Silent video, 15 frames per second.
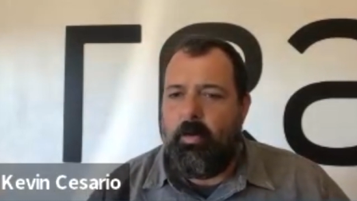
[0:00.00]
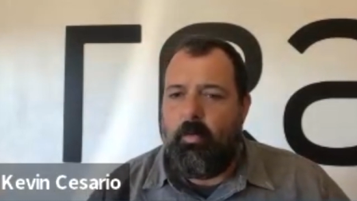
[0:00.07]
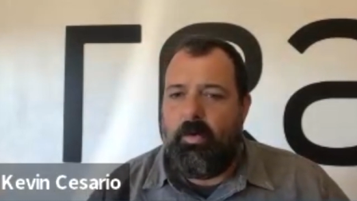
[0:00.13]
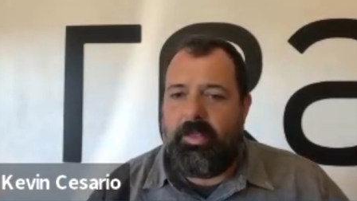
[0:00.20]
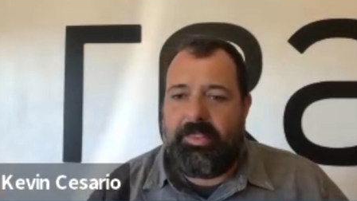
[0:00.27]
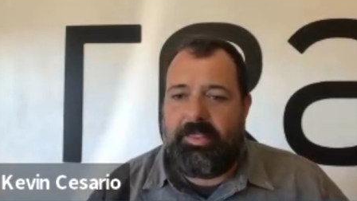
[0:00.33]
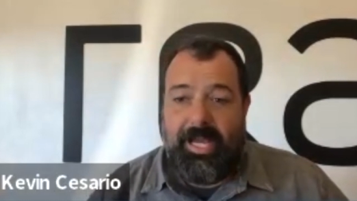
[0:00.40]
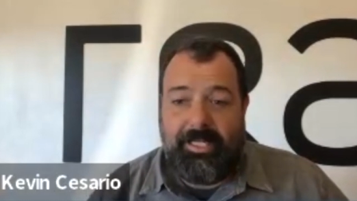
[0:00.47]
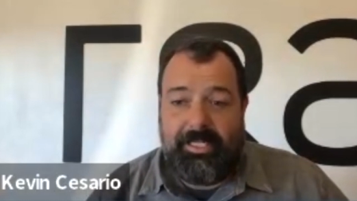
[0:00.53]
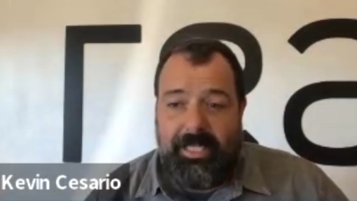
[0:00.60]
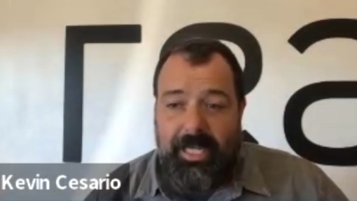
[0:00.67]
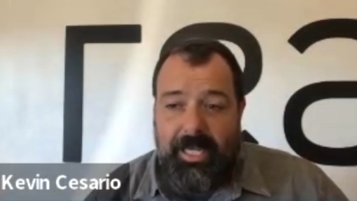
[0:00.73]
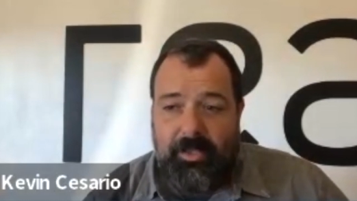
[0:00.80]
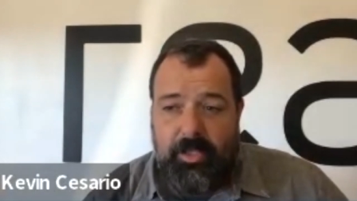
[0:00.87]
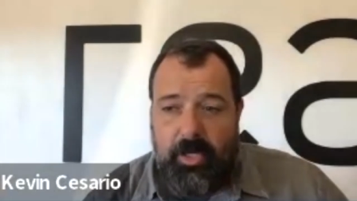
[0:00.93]
With that
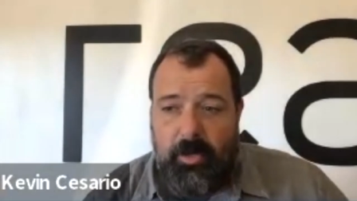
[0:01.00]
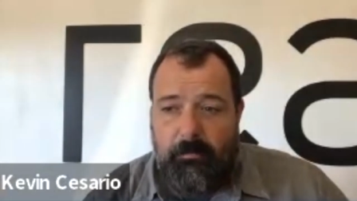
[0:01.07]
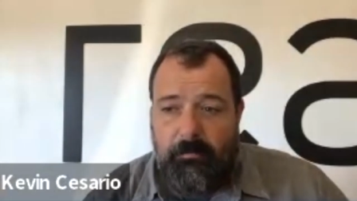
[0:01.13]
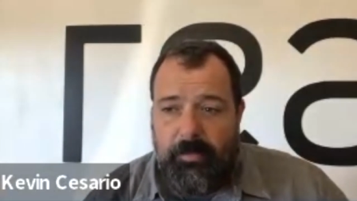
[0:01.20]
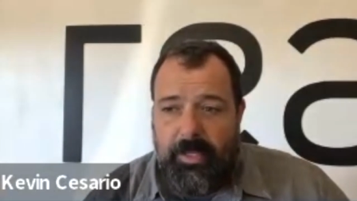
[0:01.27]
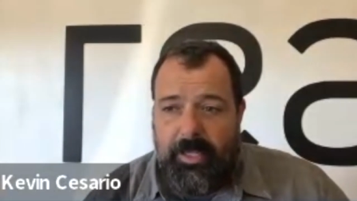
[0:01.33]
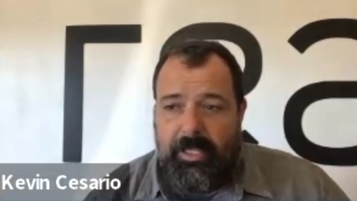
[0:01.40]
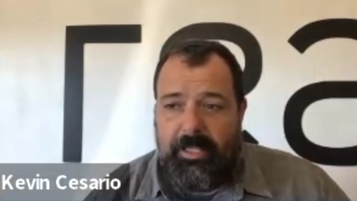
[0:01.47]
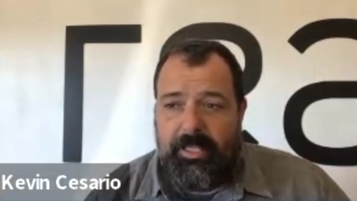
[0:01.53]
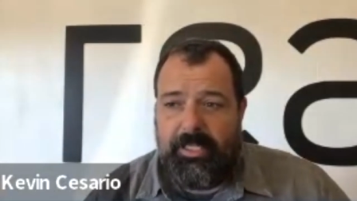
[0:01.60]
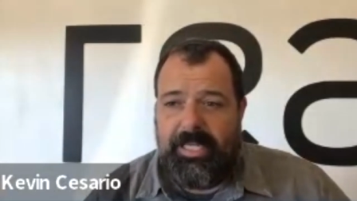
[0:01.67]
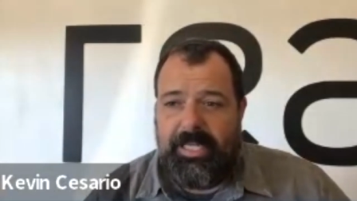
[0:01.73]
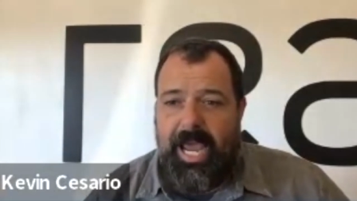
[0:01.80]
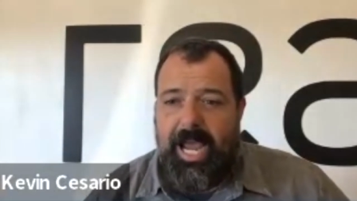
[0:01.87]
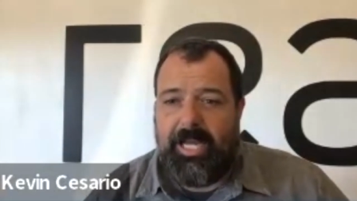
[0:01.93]
said, though, the
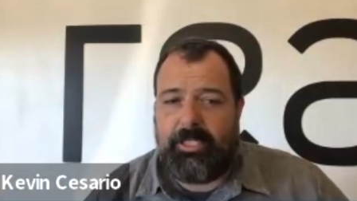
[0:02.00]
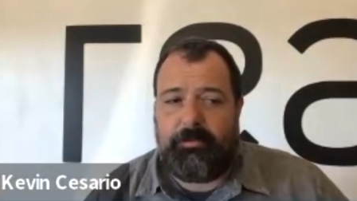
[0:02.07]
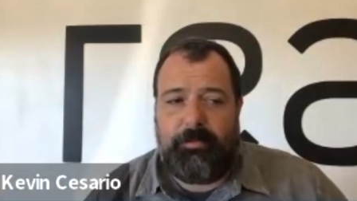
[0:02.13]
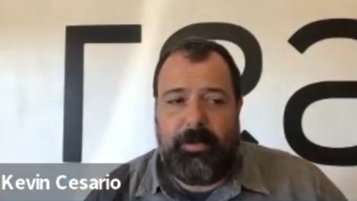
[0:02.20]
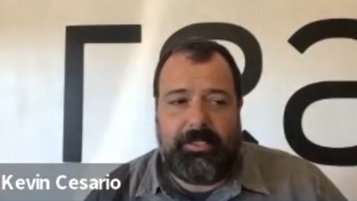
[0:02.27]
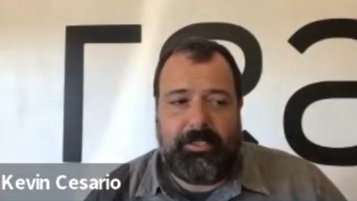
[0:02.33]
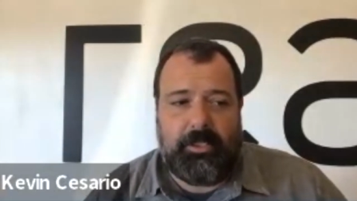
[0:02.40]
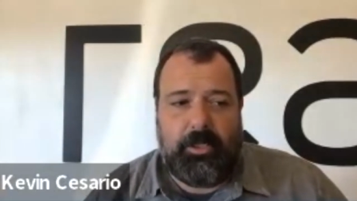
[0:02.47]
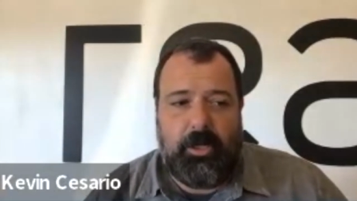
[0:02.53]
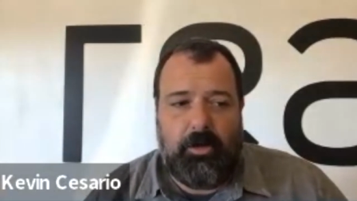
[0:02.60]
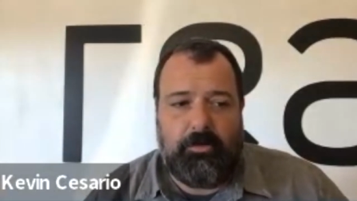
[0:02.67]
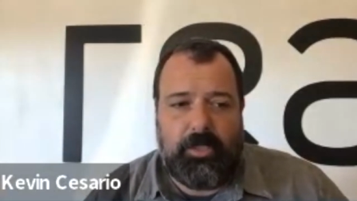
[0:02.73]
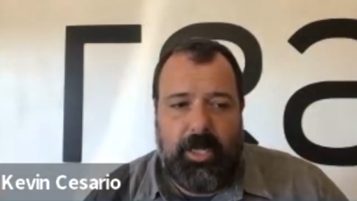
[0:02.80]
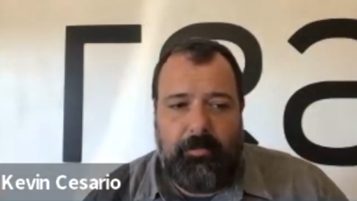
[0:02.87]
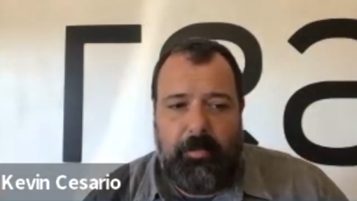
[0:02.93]
tax basis
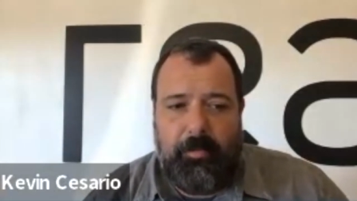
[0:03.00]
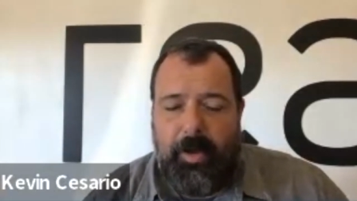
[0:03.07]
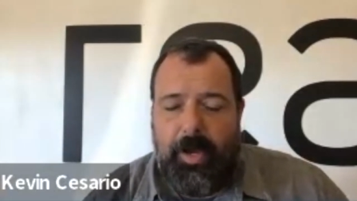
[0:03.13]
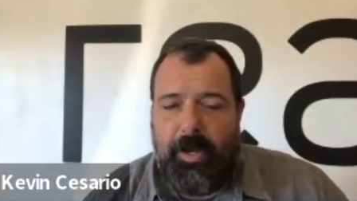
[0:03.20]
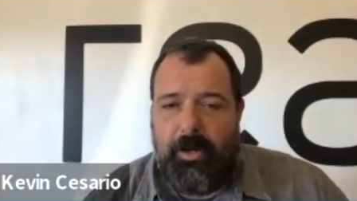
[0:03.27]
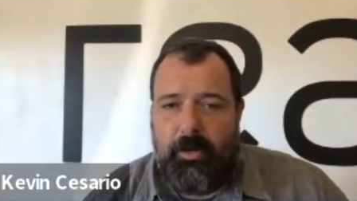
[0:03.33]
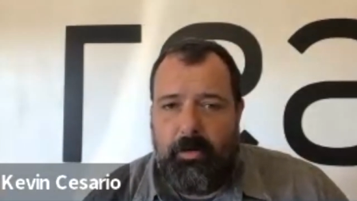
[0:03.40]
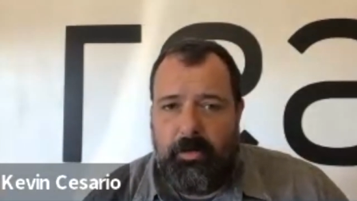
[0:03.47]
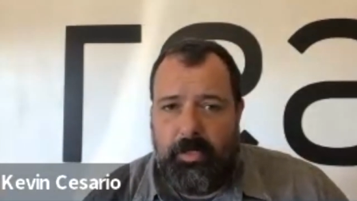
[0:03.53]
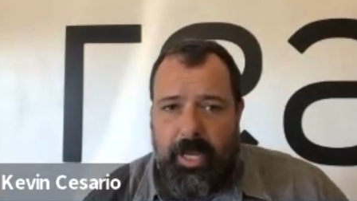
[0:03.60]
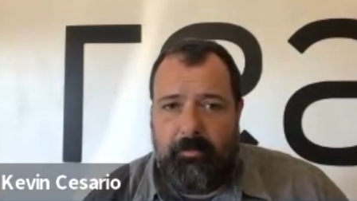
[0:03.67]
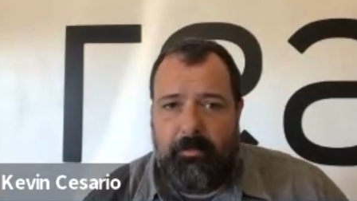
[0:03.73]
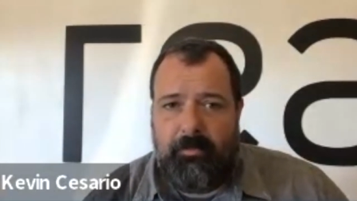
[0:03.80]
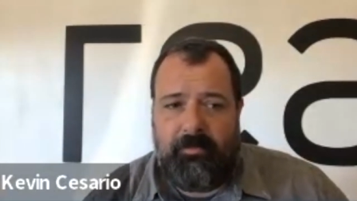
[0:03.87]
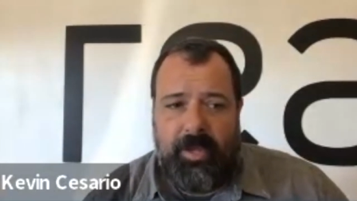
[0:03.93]
goes up upon
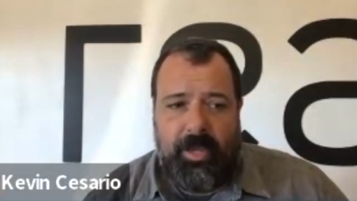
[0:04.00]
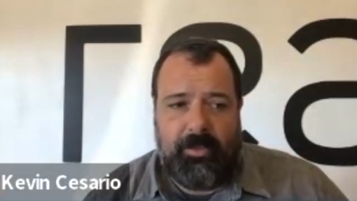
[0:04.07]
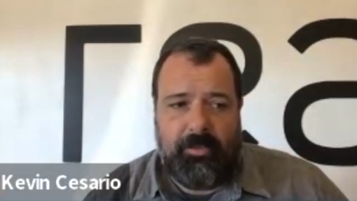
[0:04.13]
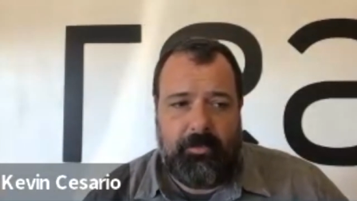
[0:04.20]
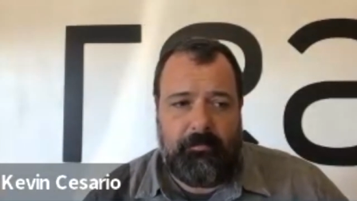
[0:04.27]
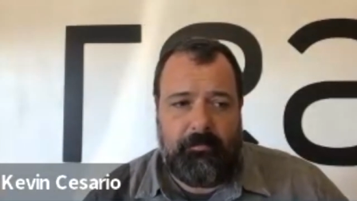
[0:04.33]
time of death.